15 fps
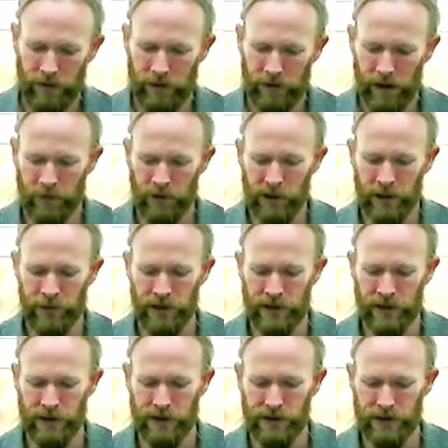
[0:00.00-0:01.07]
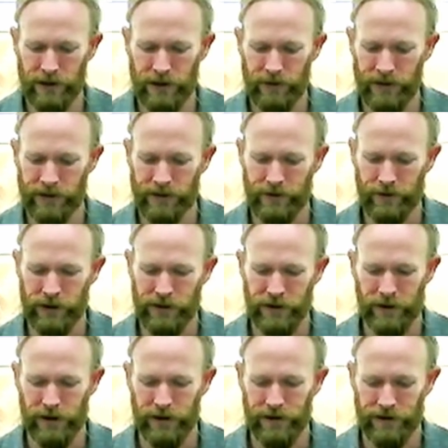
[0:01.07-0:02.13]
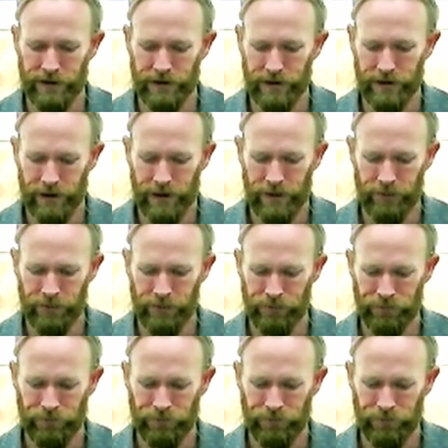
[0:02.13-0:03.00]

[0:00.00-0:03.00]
Hubble images of these quasars. One